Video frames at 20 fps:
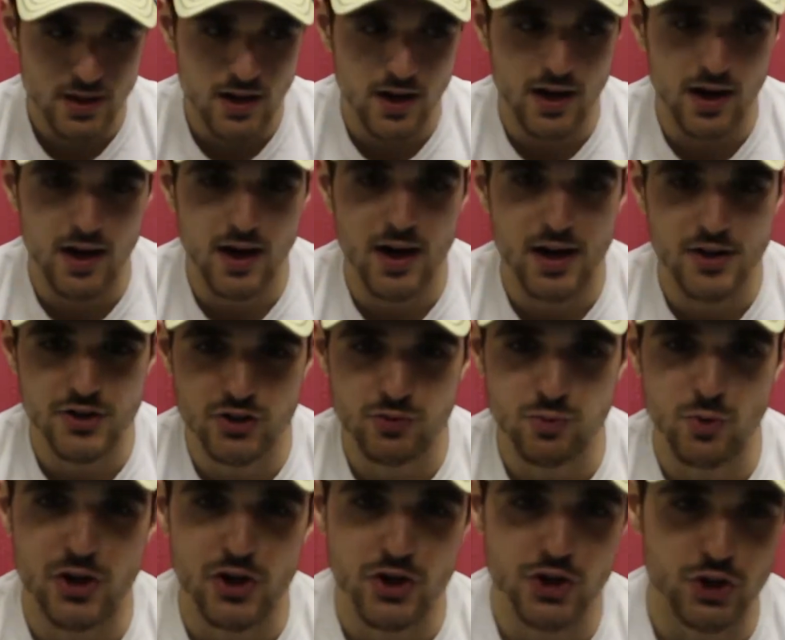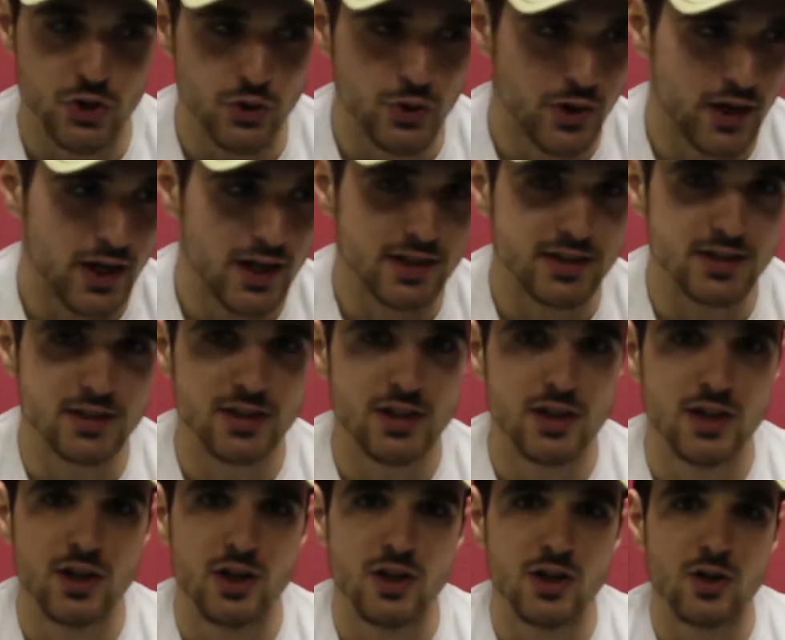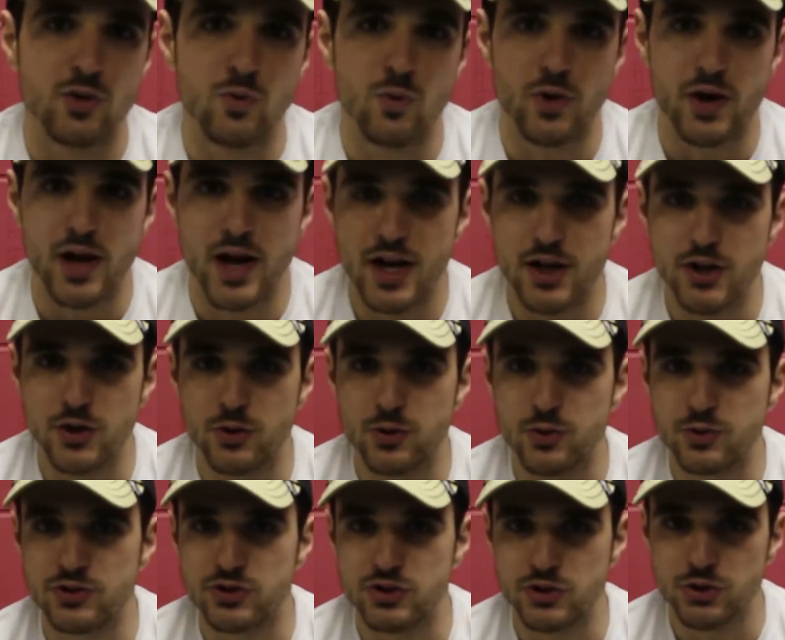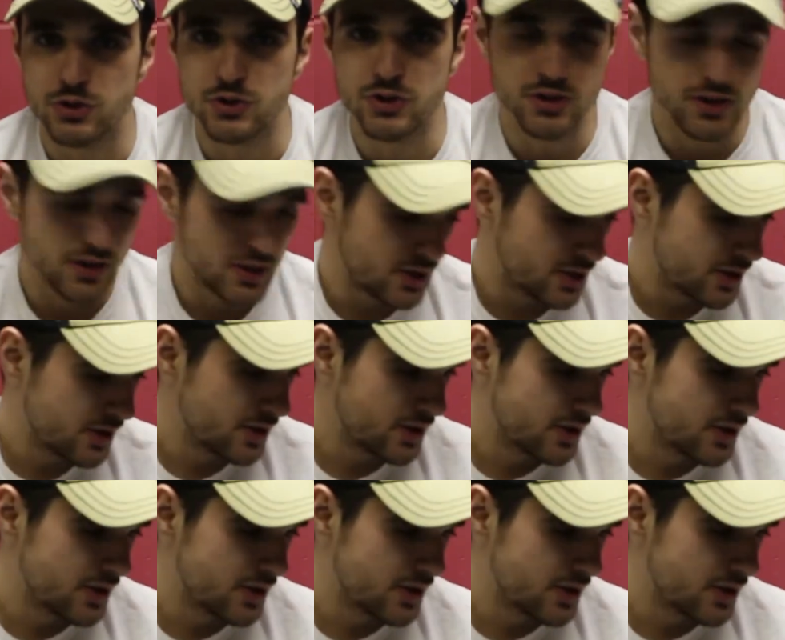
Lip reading: I just want to show you guys what I use usually